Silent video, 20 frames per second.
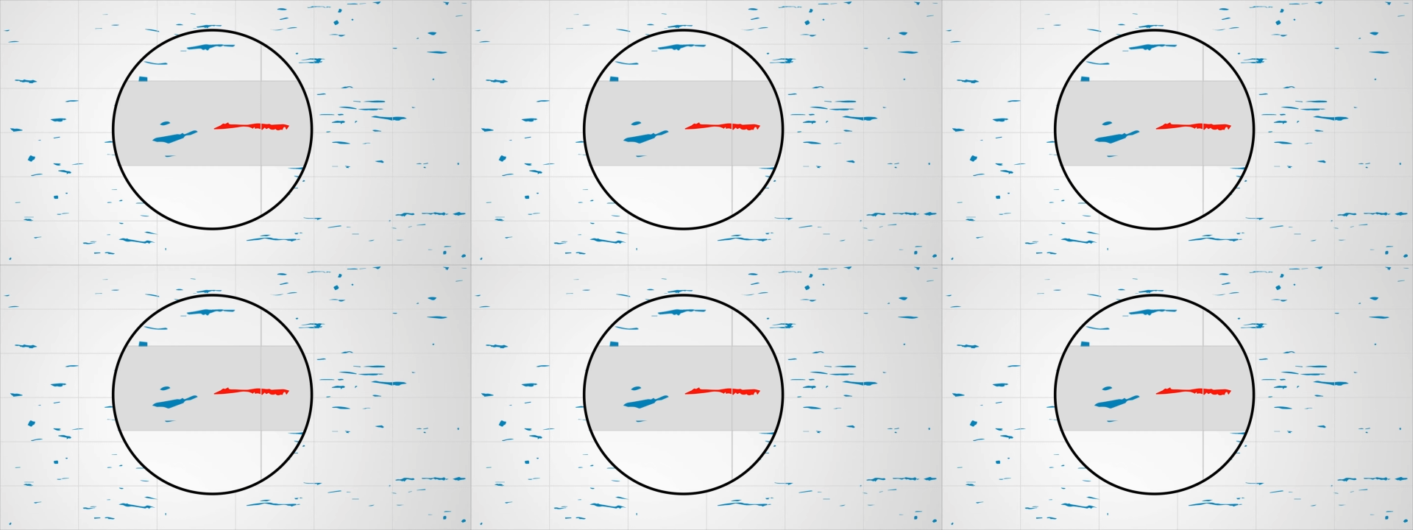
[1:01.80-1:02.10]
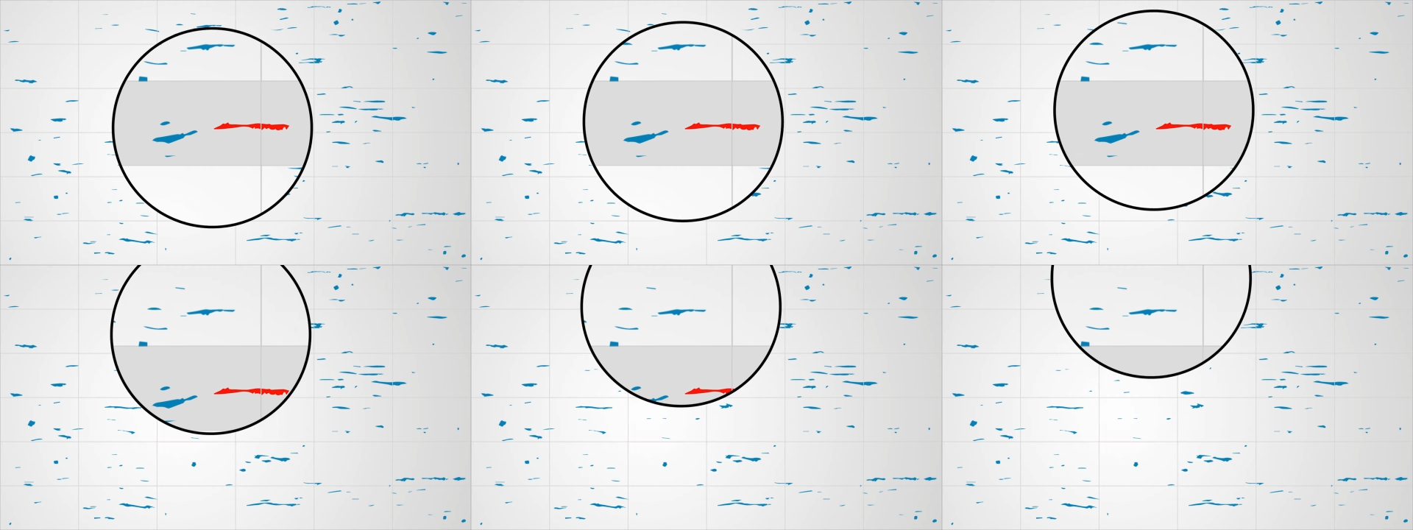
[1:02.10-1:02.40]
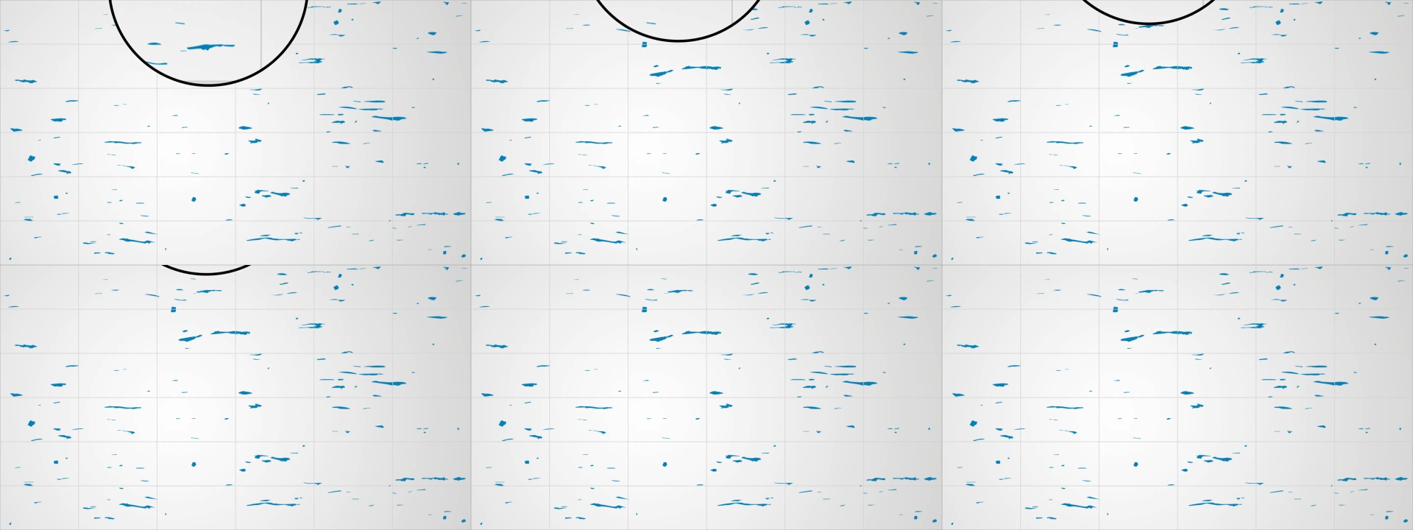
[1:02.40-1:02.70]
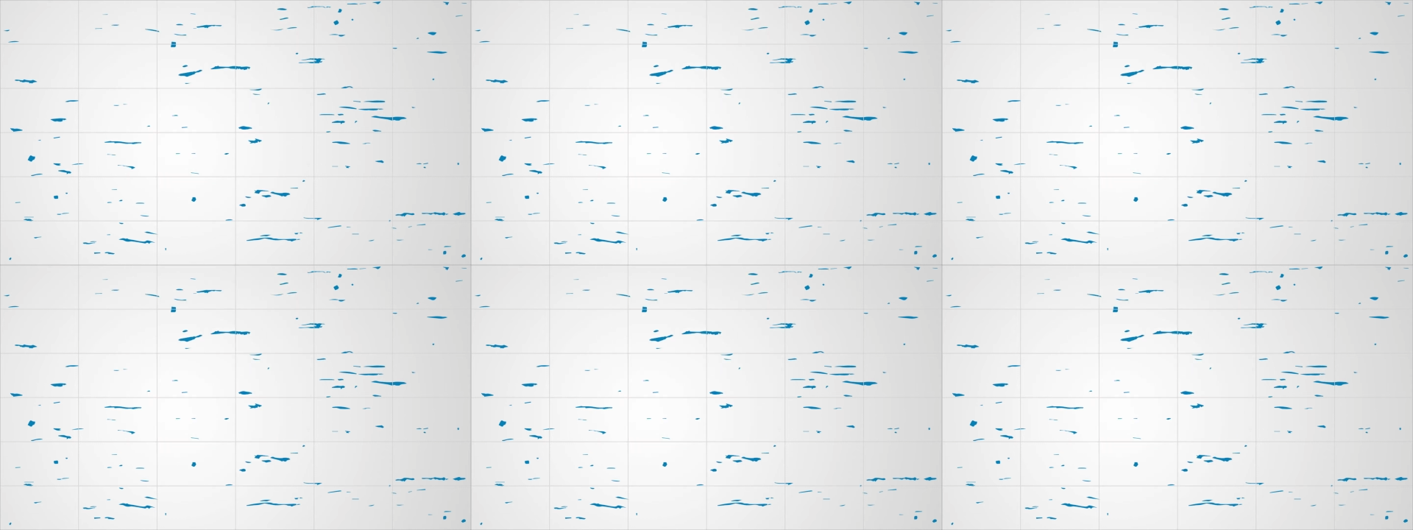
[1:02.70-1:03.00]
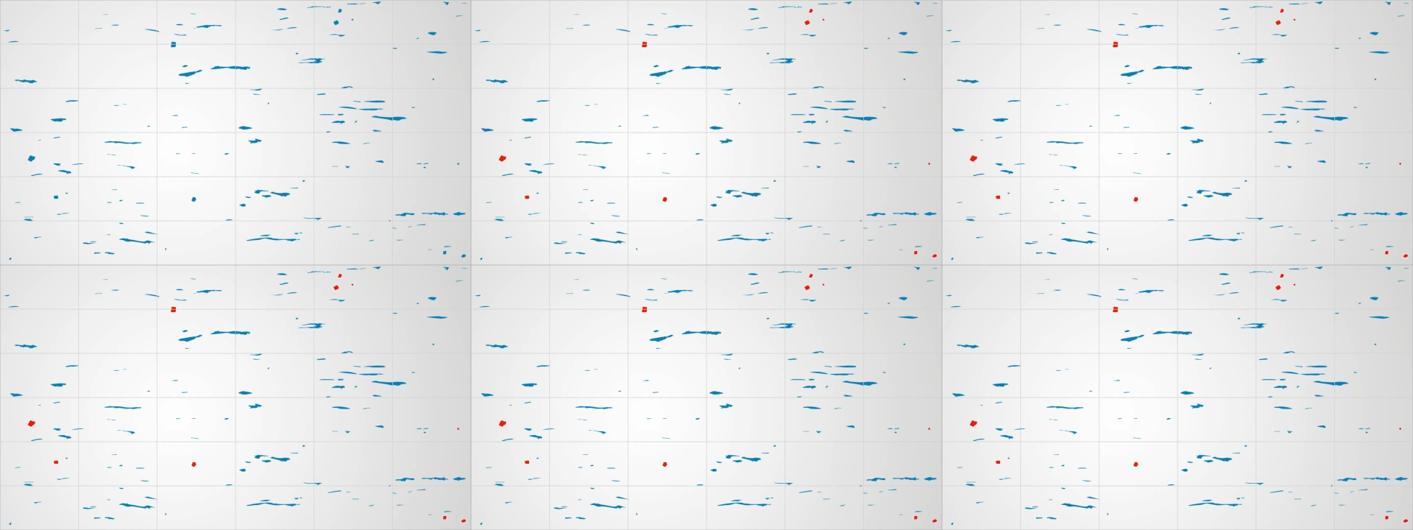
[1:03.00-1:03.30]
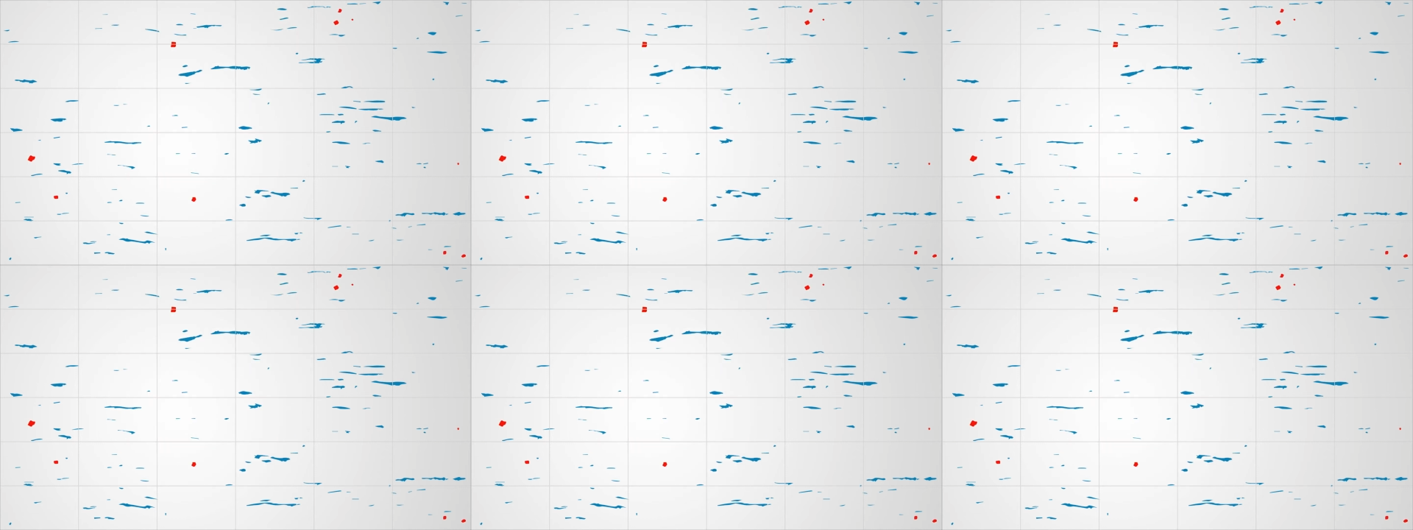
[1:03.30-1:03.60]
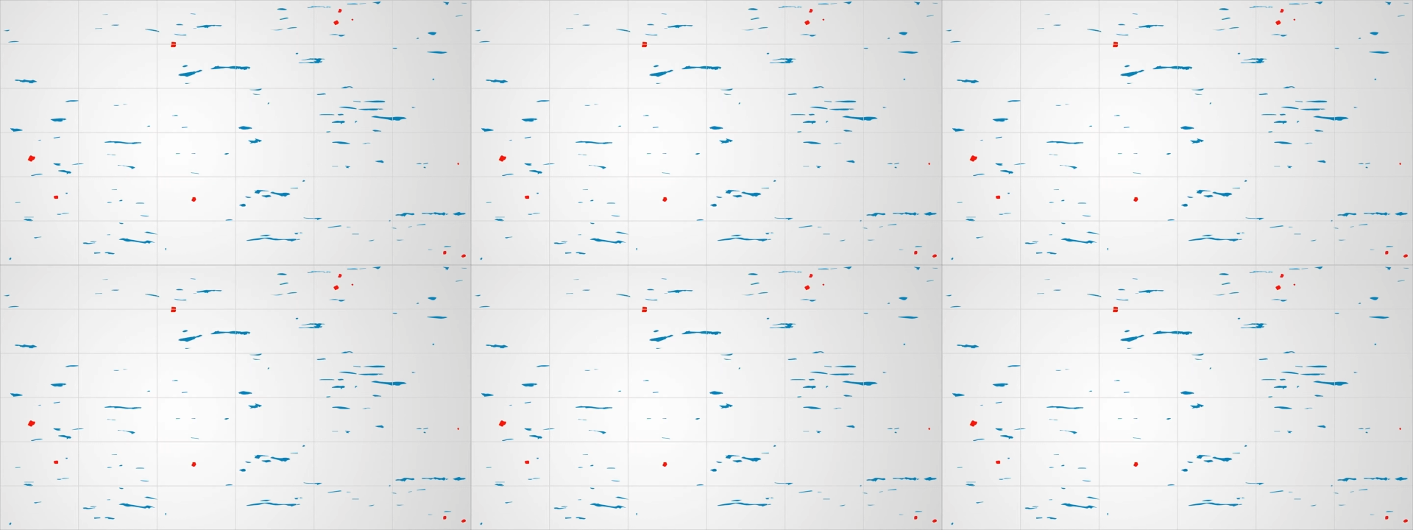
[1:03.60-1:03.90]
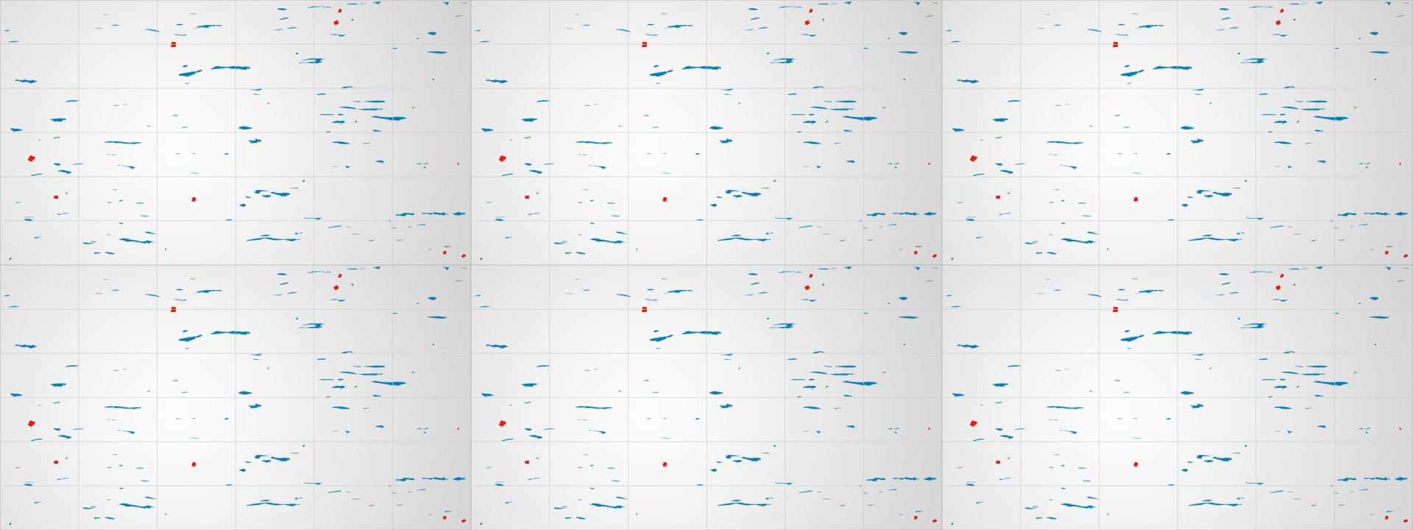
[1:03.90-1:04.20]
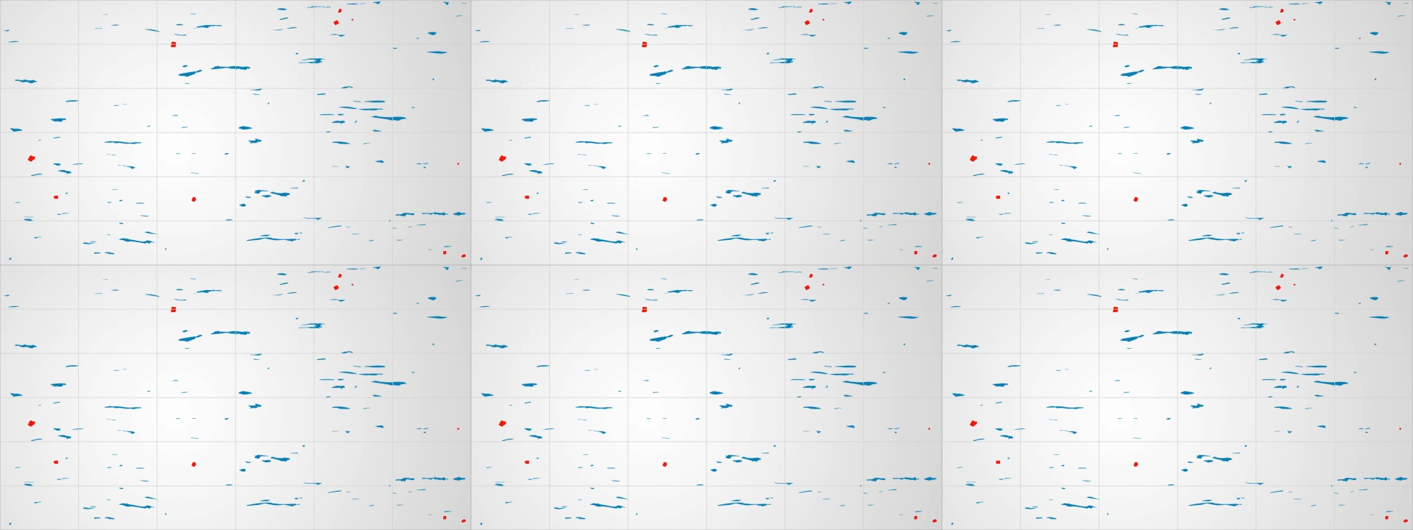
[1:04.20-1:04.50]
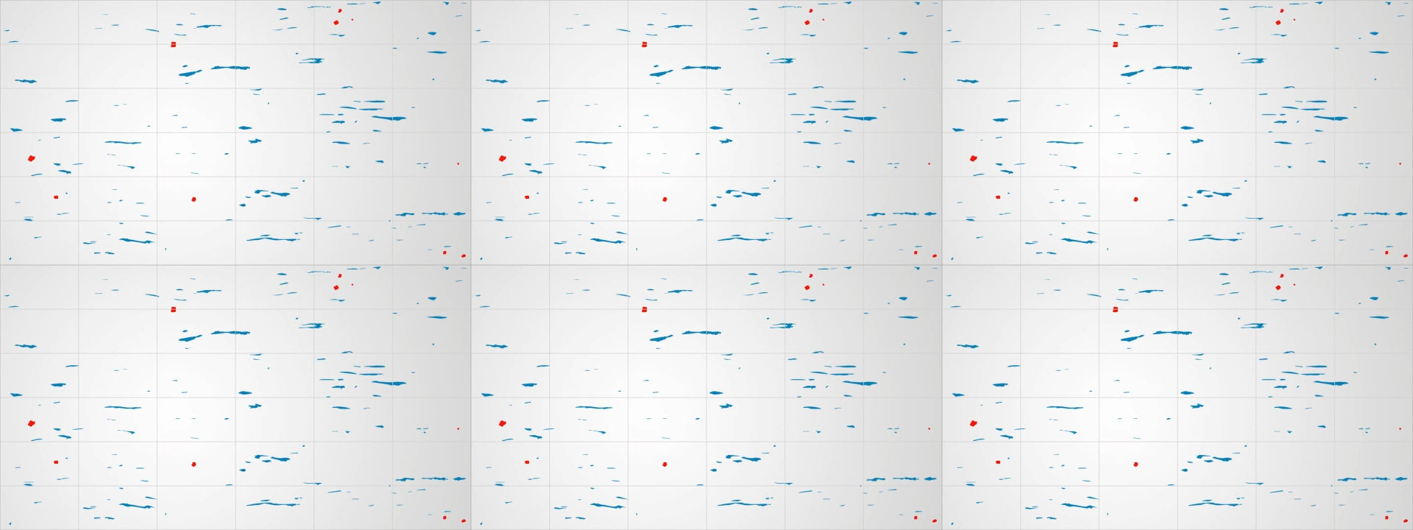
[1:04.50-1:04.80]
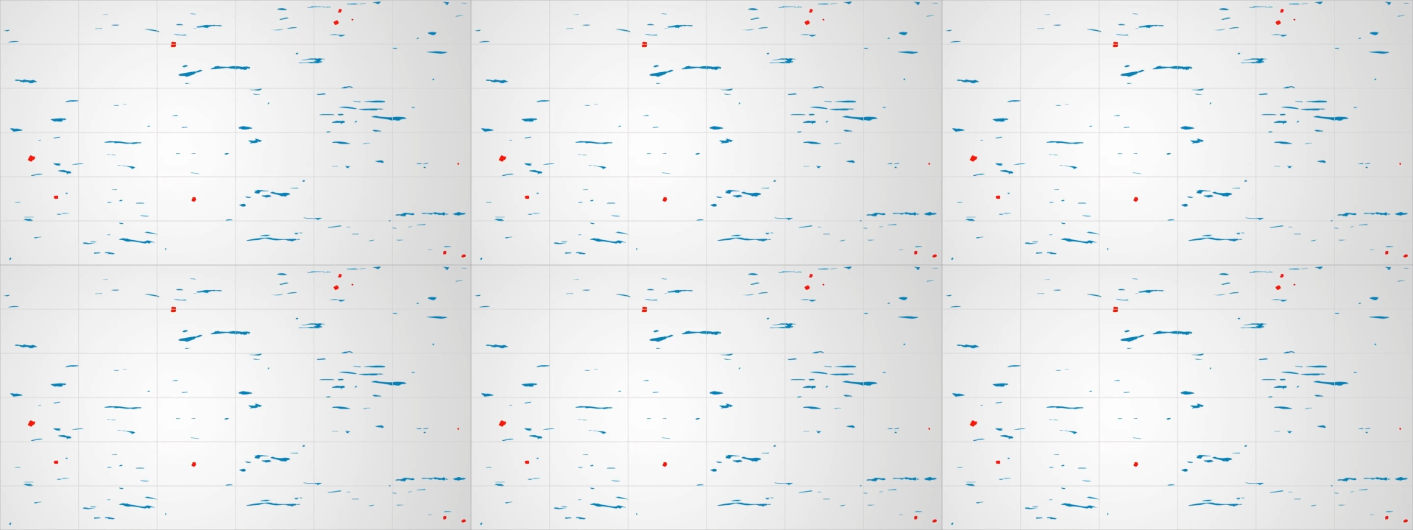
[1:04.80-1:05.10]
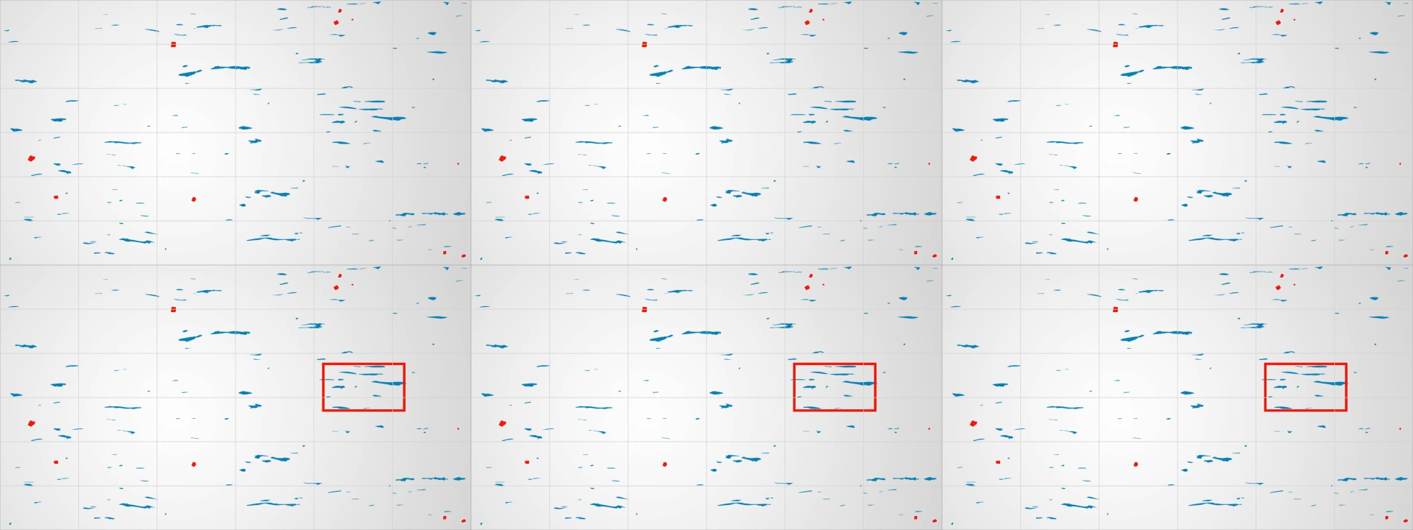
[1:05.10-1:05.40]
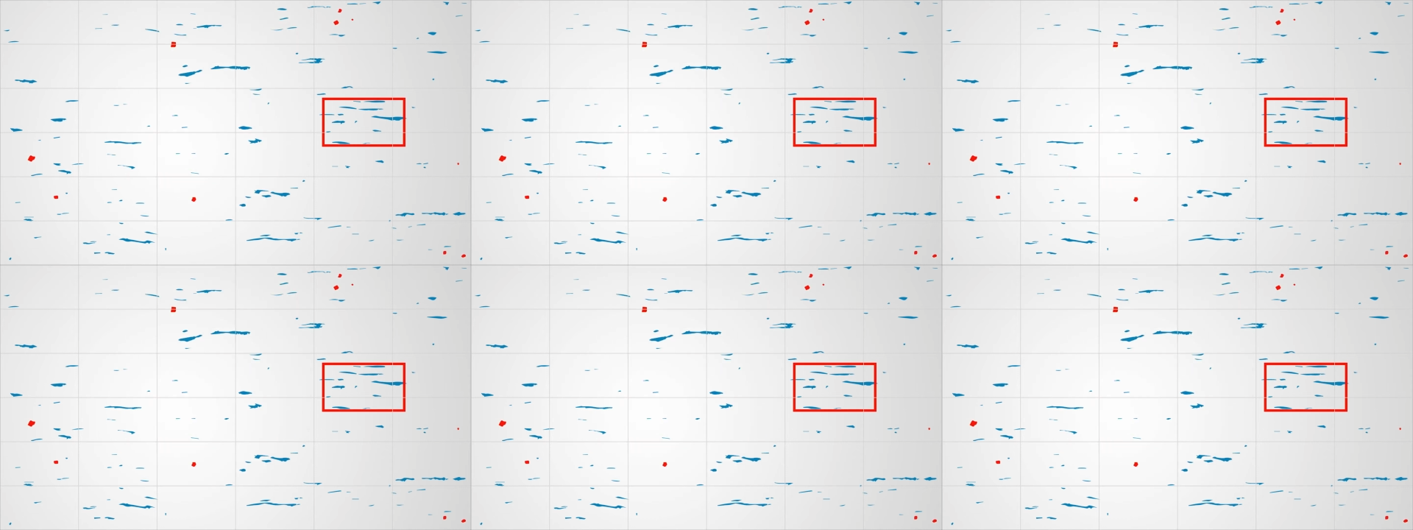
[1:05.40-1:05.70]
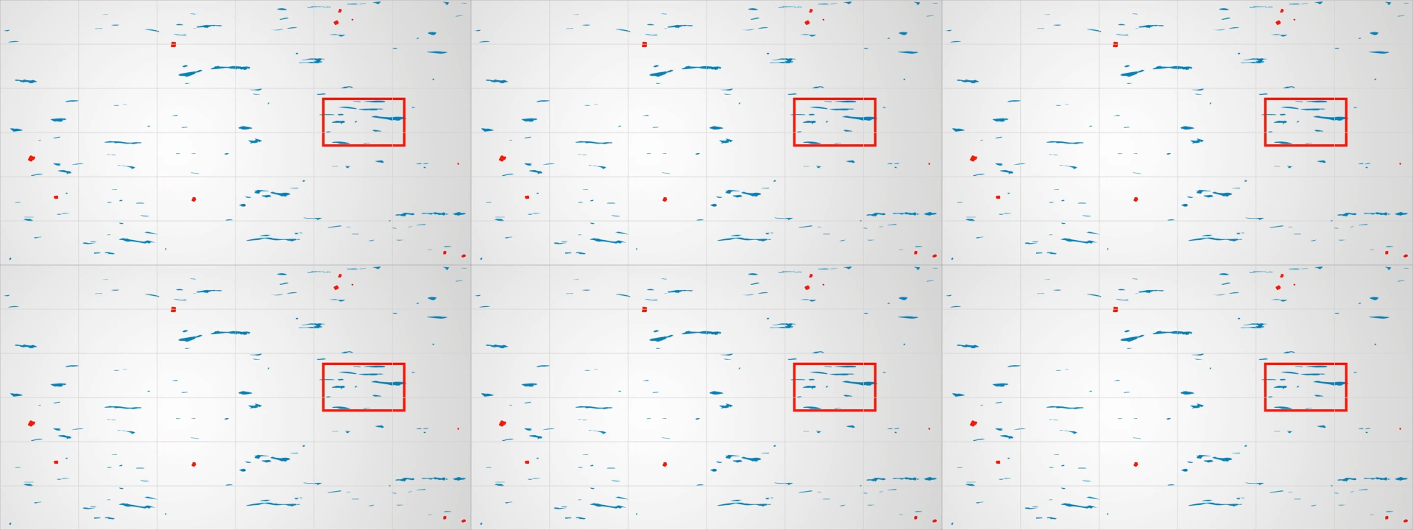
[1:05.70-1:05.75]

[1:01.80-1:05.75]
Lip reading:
(no speaker visible)